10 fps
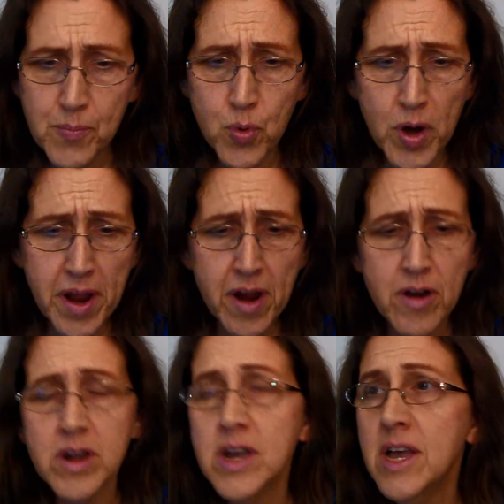
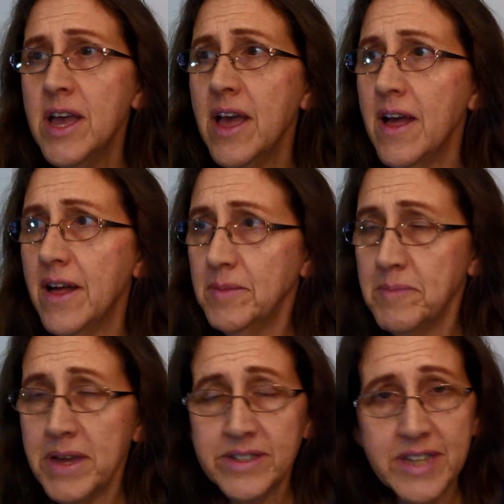Prayer
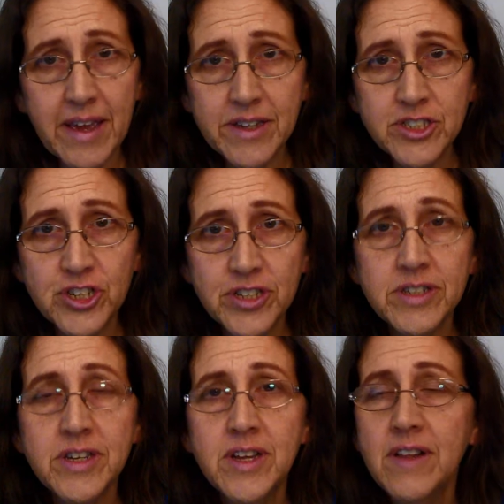and
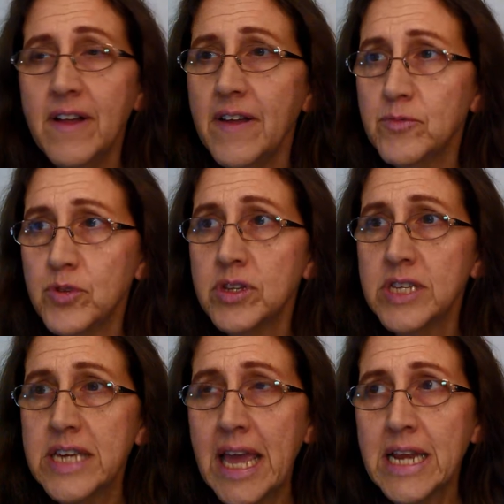meditation and
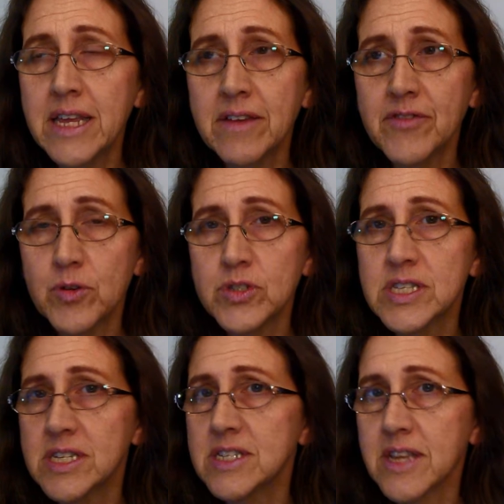really any of those
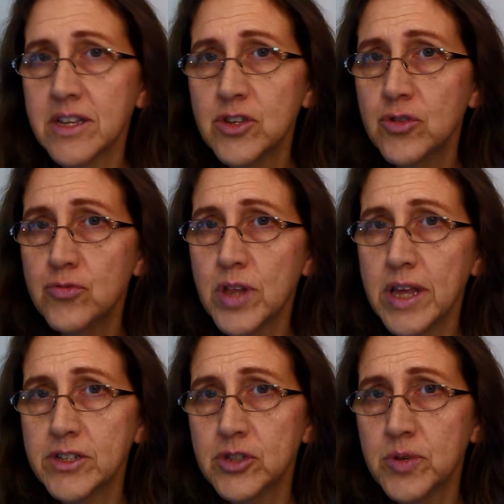things that you
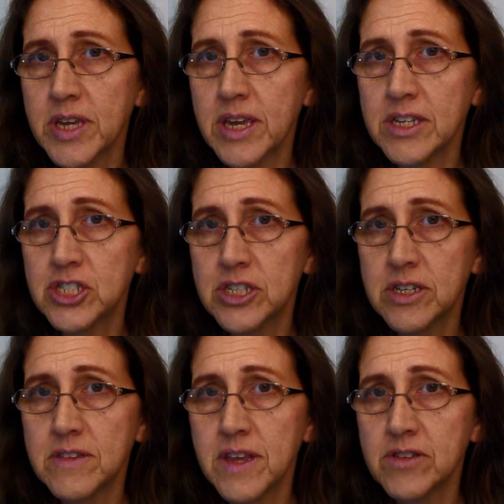like to engage
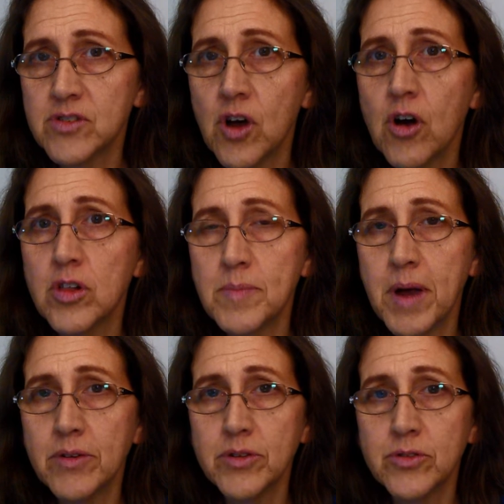in that is all
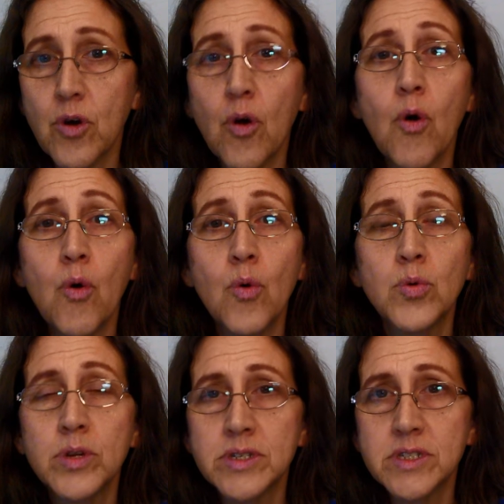about your
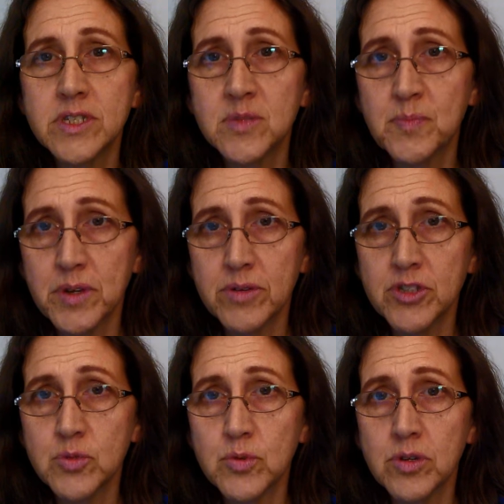own
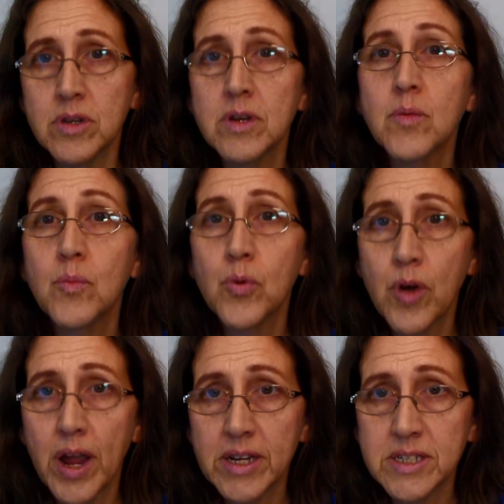spiritual
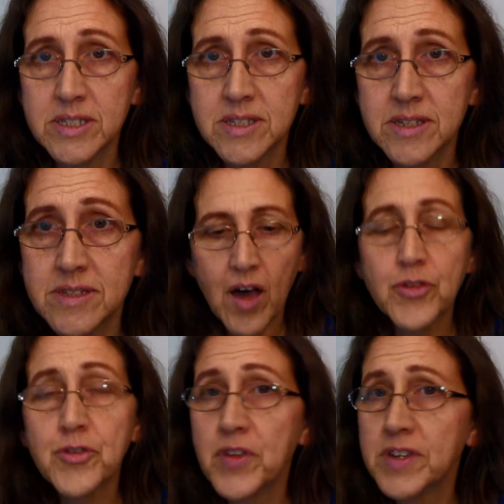practices.
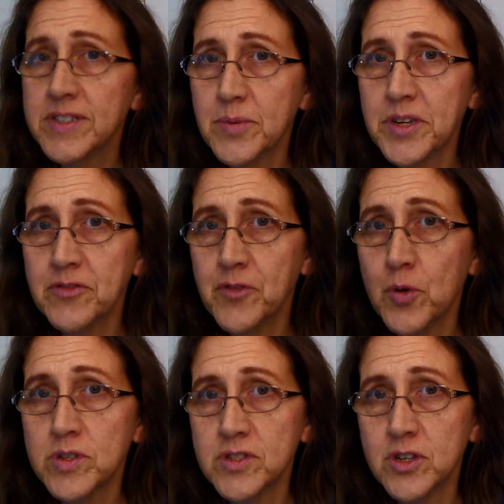Other things that we could
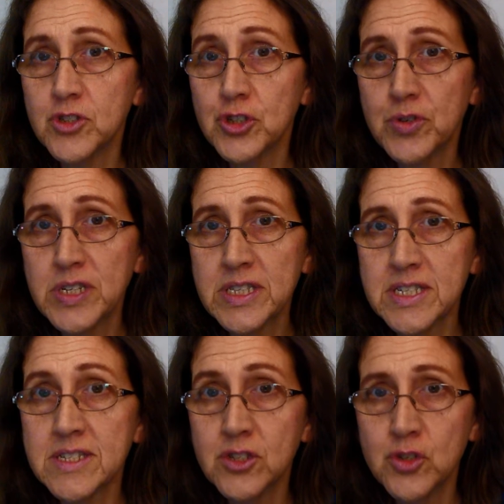focus on during
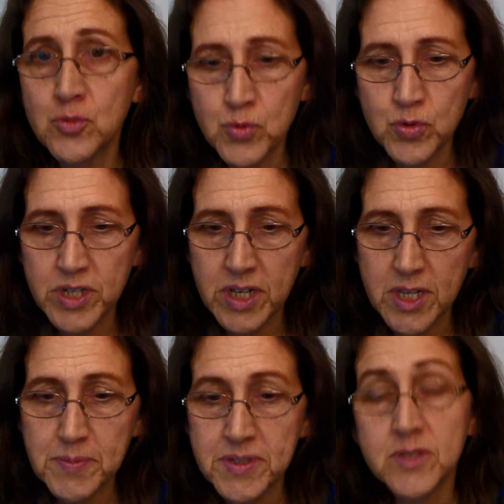this new moon
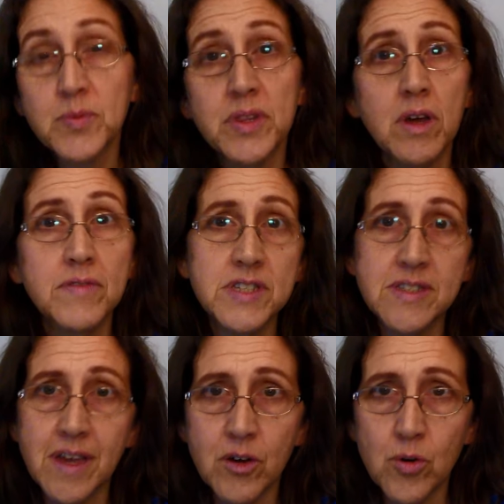eclipse, because we love to
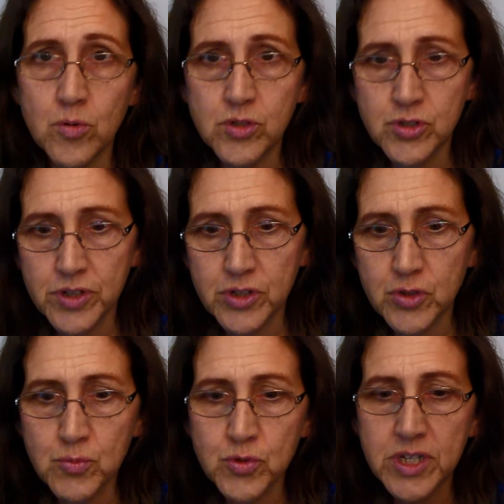set goals during
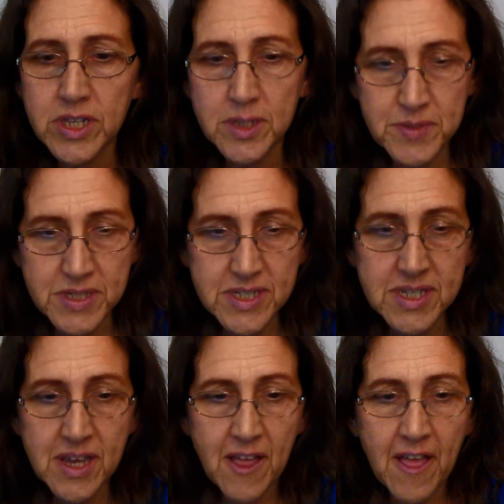new moon
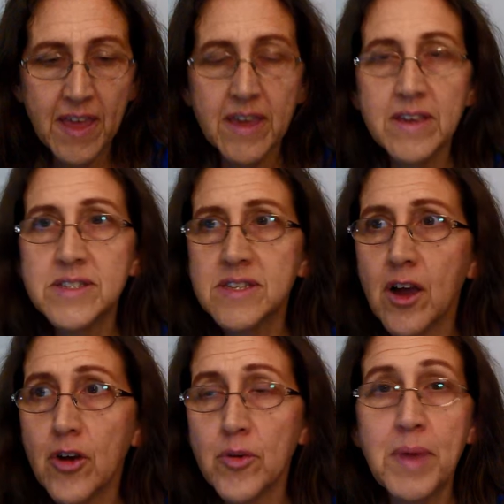eclipses, is
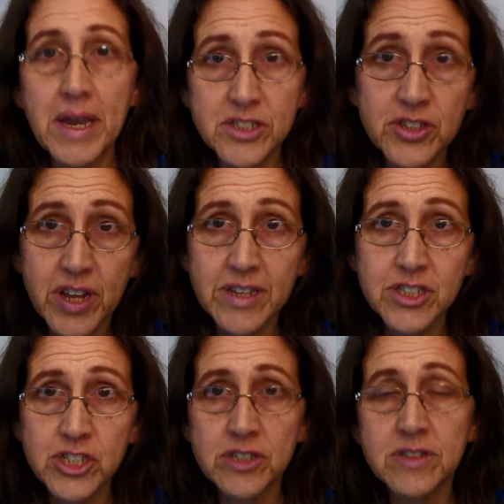our
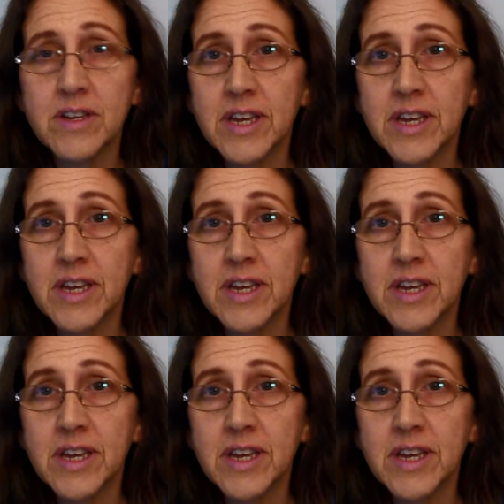imagination.